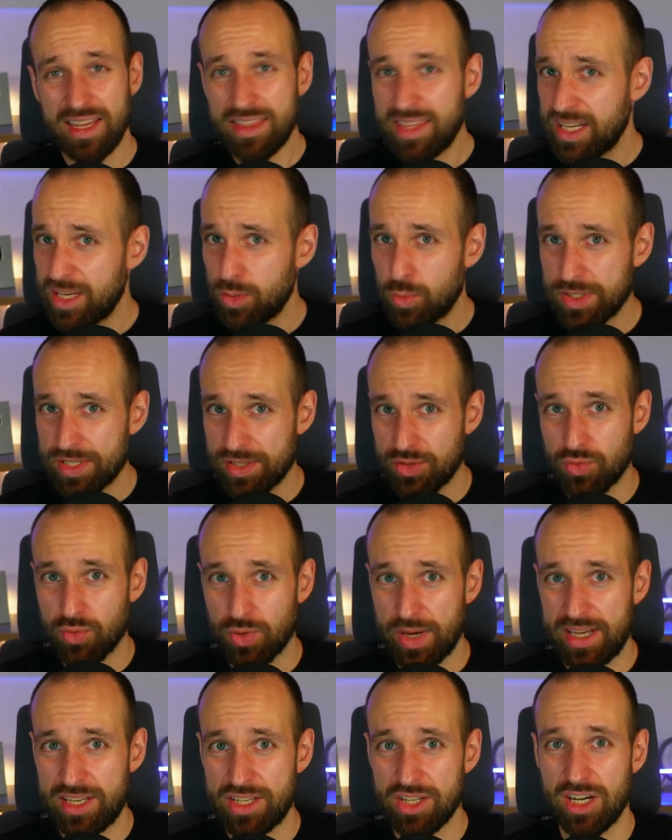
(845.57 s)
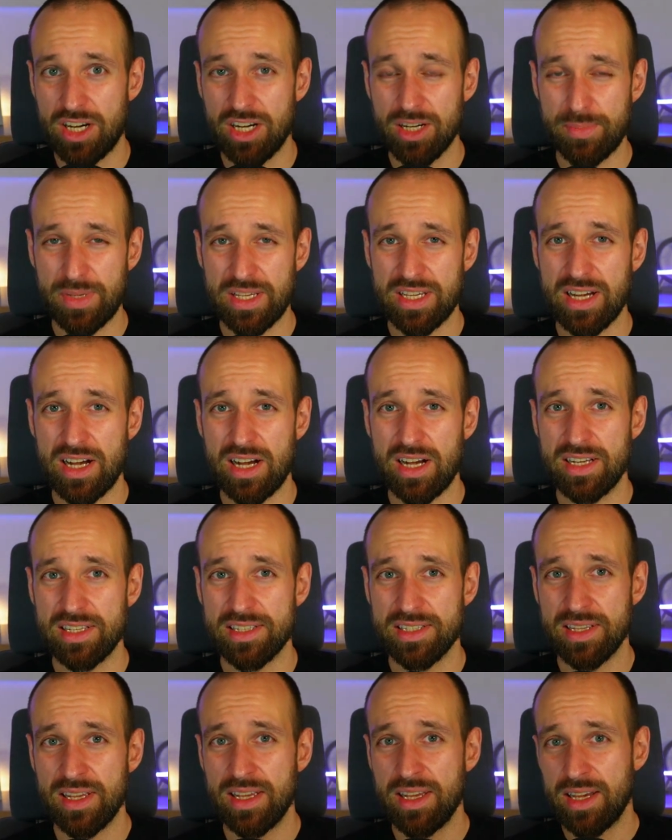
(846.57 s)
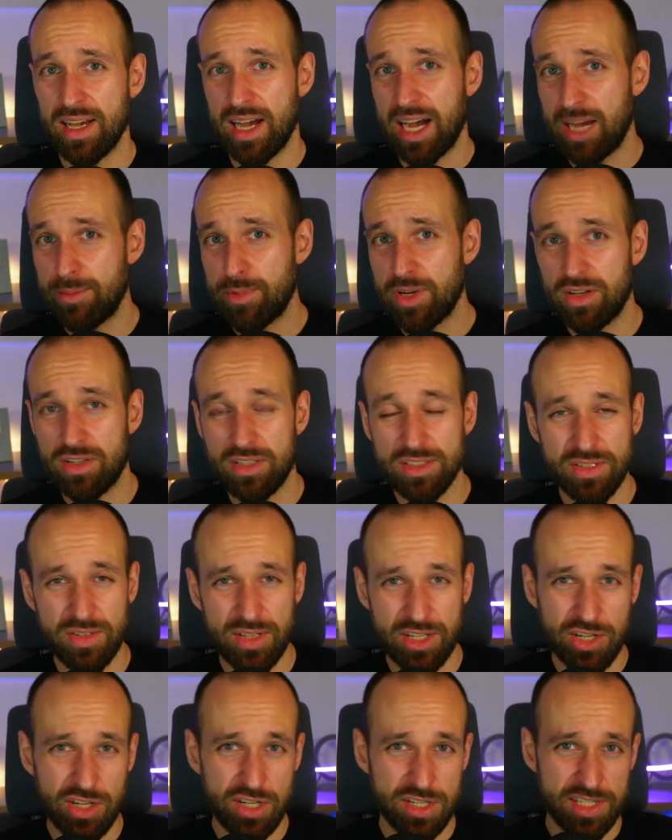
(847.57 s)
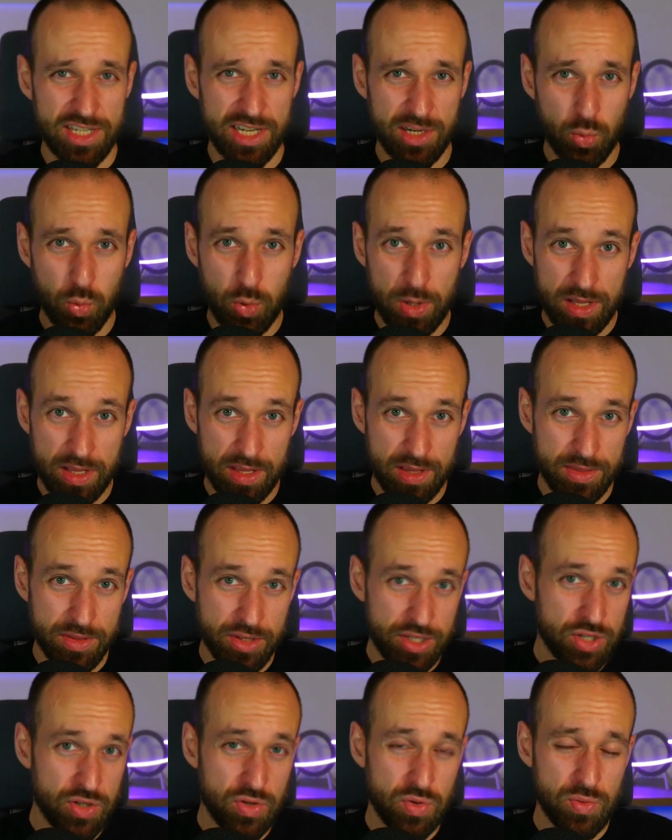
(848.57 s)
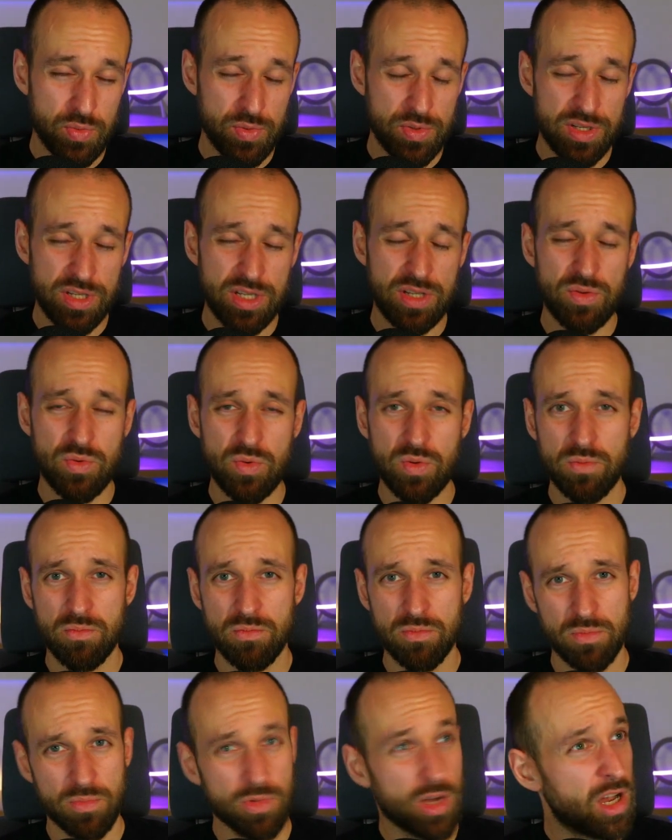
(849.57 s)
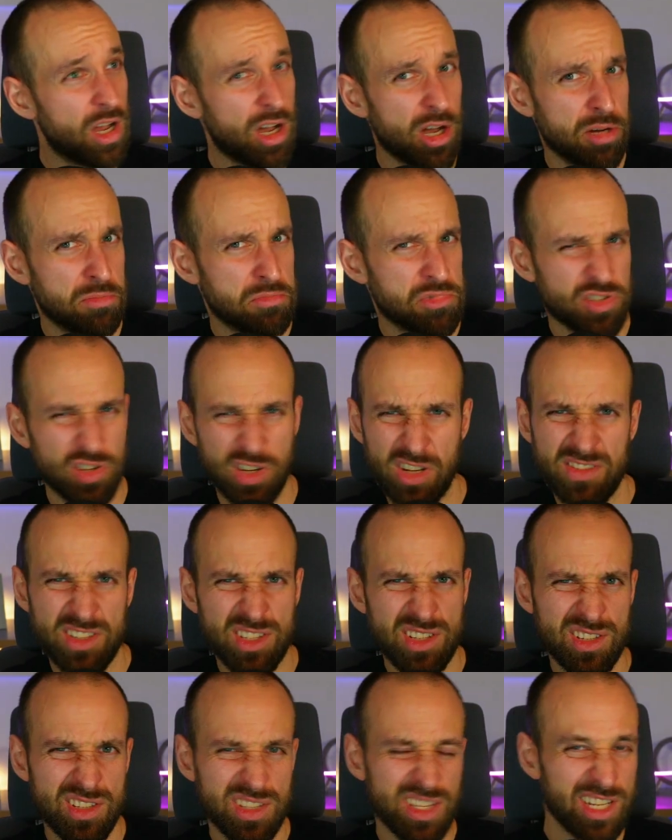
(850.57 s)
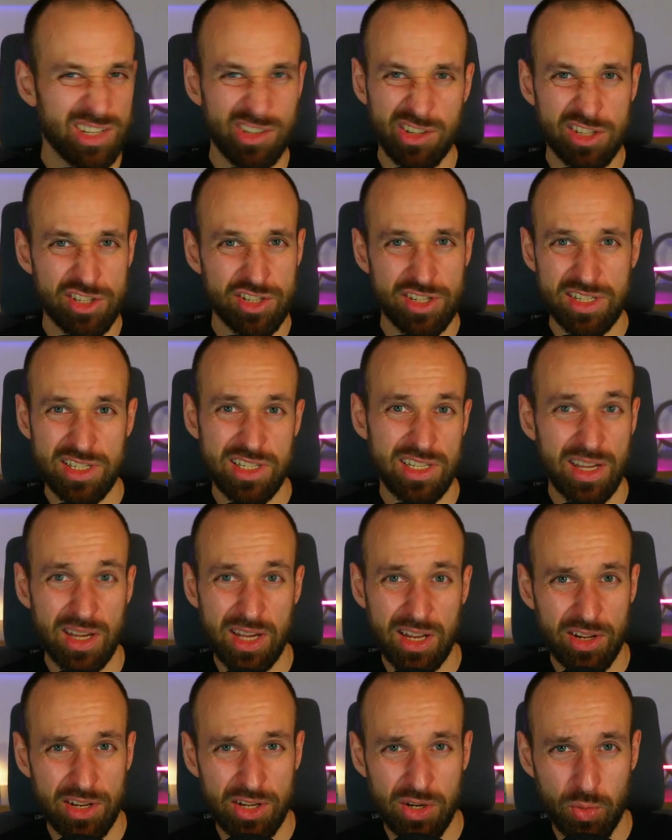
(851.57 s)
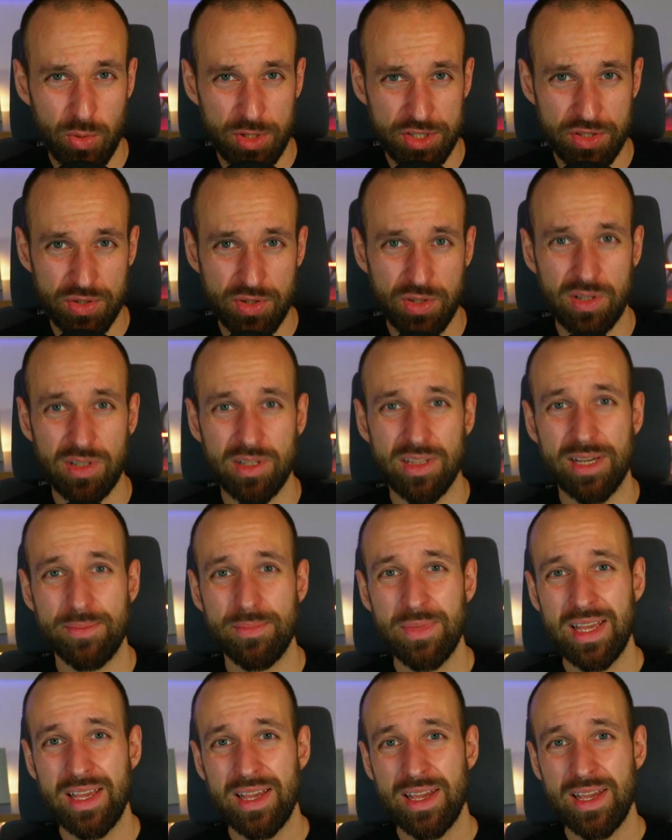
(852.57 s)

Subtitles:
think it was a great talk because I'm now also in contact with 2 new services, technologies, I don't know what to call them,